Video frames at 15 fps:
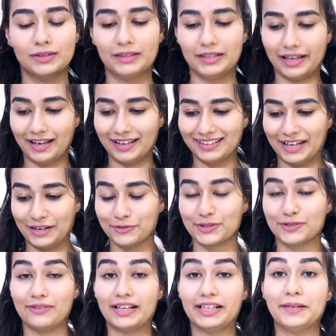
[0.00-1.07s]
Yeah, that
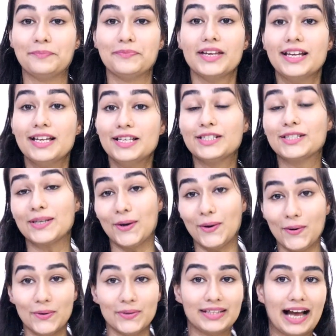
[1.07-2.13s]
was funny.
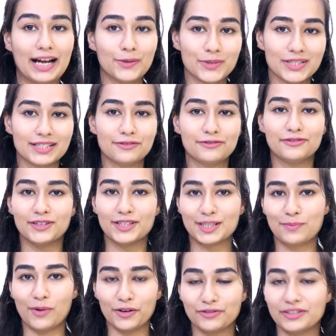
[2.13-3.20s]
So that was the
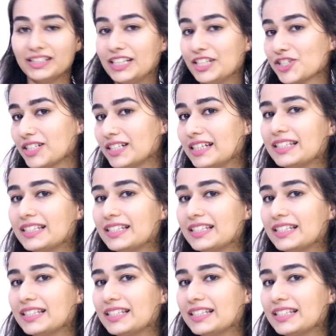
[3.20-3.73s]
first boyfriend t-shirt.